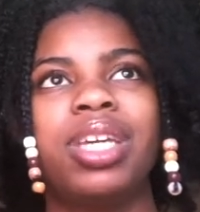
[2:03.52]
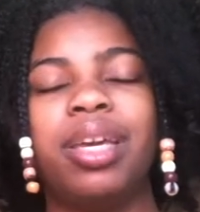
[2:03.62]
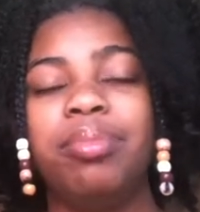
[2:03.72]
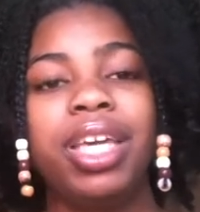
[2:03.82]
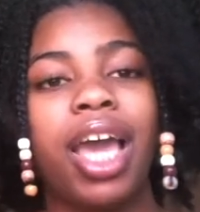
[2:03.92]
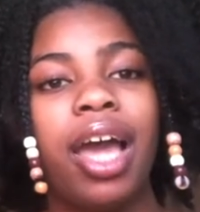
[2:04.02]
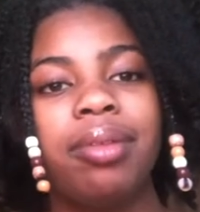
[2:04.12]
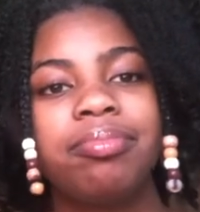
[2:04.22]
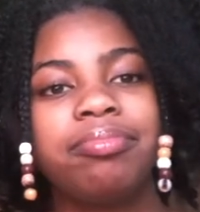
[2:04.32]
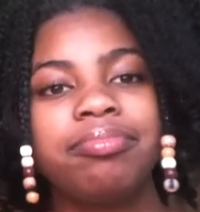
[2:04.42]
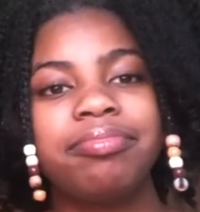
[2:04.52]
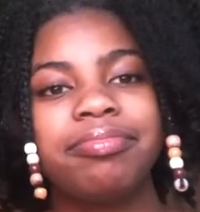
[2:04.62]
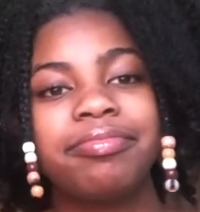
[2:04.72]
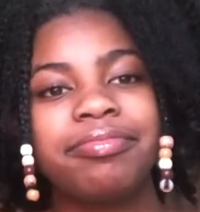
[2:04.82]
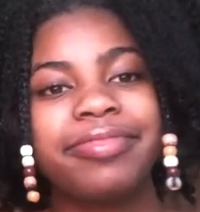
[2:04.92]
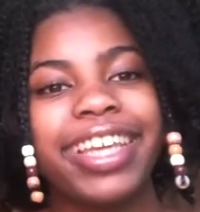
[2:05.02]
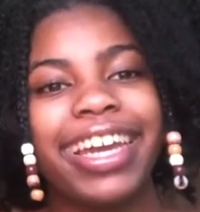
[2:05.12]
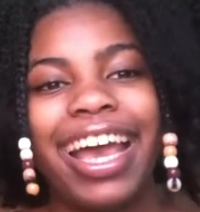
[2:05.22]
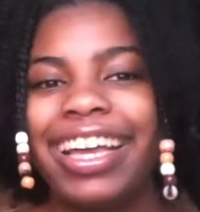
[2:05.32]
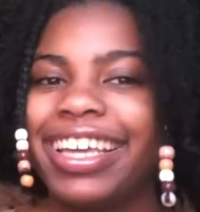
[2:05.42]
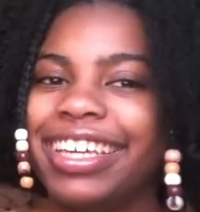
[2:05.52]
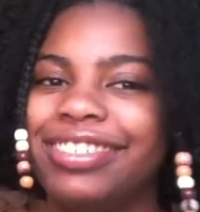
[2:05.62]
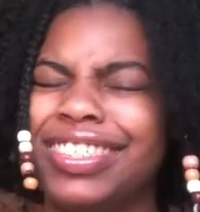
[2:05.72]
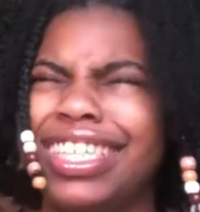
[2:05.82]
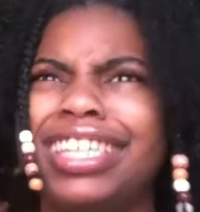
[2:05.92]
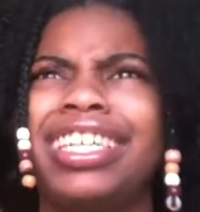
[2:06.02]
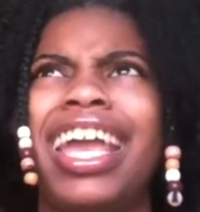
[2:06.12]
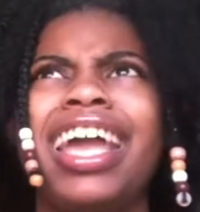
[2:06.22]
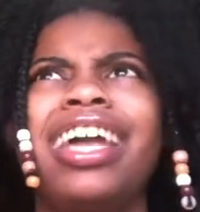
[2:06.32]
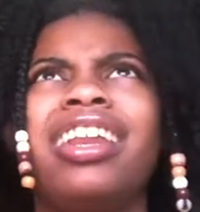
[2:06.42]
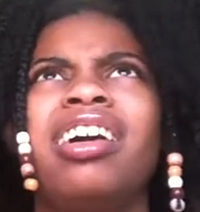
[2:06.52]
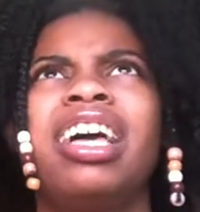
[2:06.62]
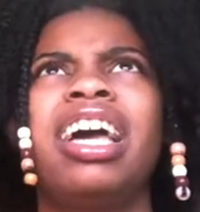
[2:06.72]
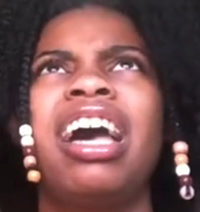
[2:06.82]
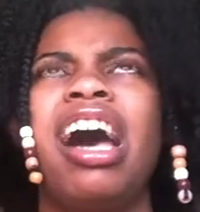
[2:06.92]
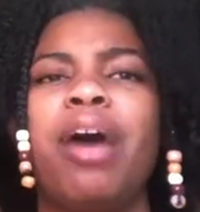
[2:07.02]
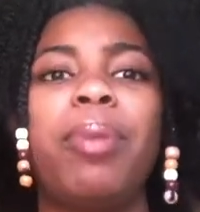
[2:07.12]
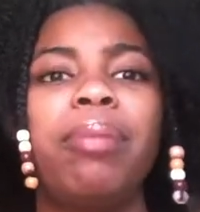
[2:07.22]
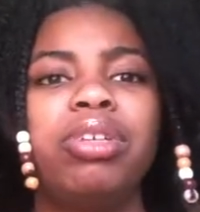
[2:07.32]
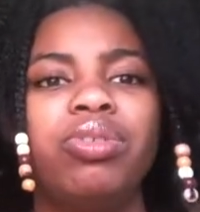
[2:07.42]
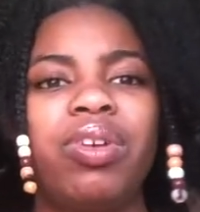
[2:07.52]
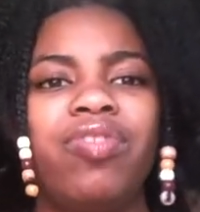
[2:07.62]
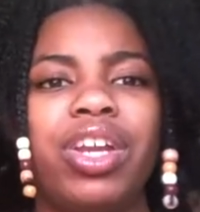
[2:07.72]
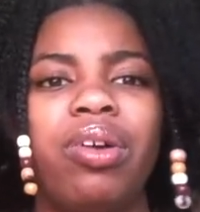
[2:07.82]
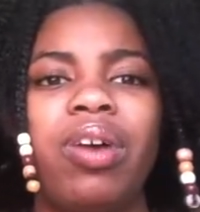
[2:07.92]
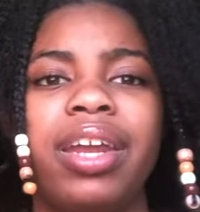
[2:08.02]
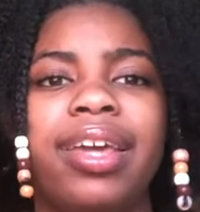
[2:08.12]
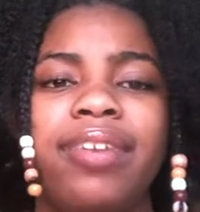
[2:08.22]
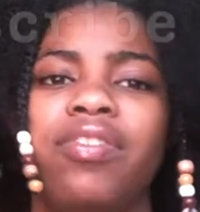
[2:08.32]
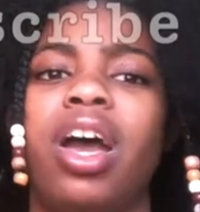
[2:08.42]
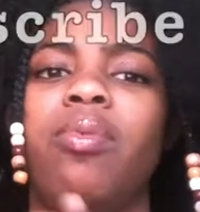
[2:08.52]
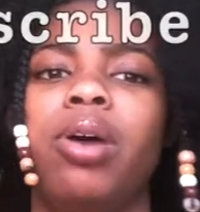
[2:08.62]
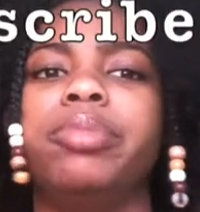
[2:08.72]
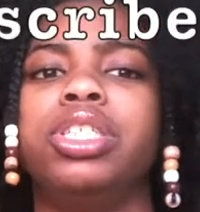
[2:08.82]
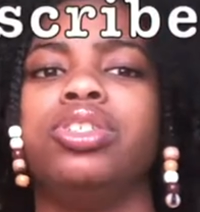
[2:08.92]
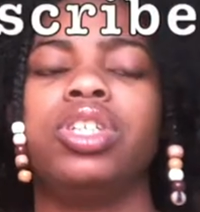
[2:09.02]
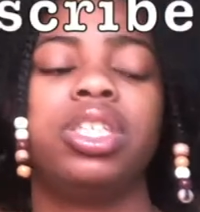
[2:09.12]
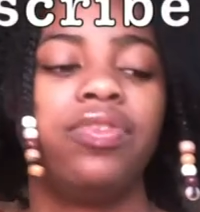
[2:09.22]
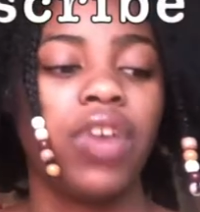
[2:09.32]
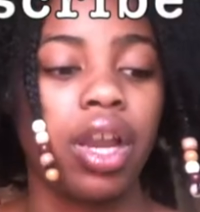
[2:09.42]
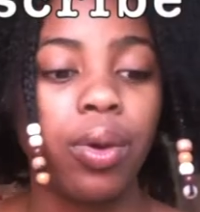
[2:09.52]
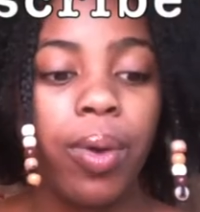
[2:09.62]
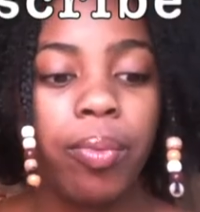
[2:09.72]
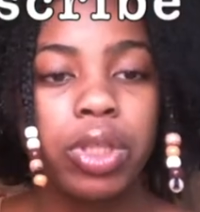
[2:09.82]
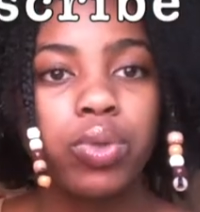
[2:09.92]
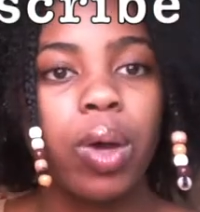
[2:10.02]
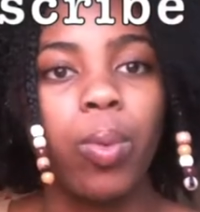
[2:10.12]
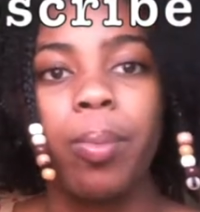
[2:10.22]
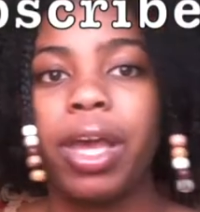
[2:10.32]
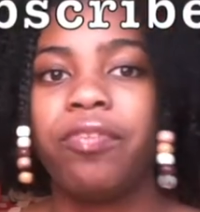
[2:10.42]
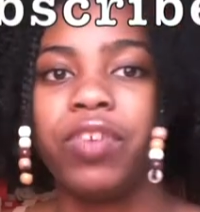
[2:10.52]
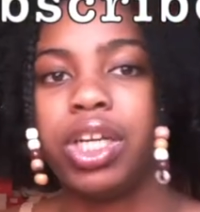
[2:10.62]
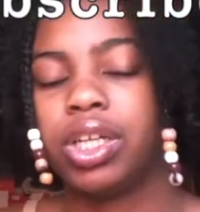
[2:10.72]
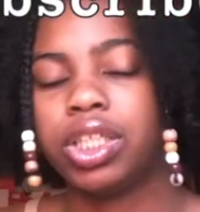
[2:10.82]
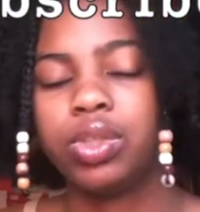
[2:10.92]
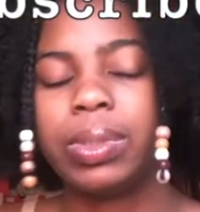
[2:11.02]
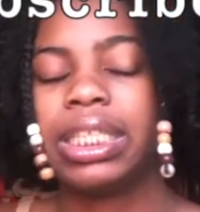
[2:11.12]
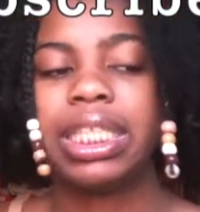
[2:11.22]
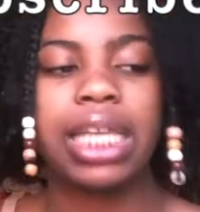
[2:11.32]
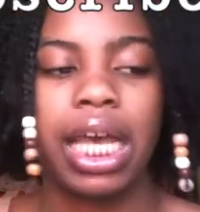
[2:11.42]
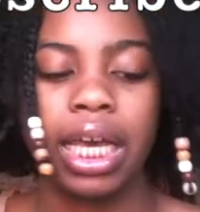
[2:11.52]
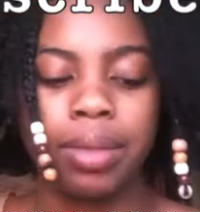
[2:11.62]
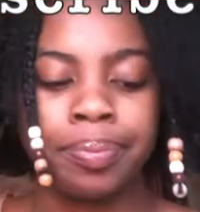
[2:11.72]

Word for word: hit me up and I can get you in touch, and I'll probably do a video on it if y'all want me to, because if y'all don't want me to, I won't make a video. It's a waste of time.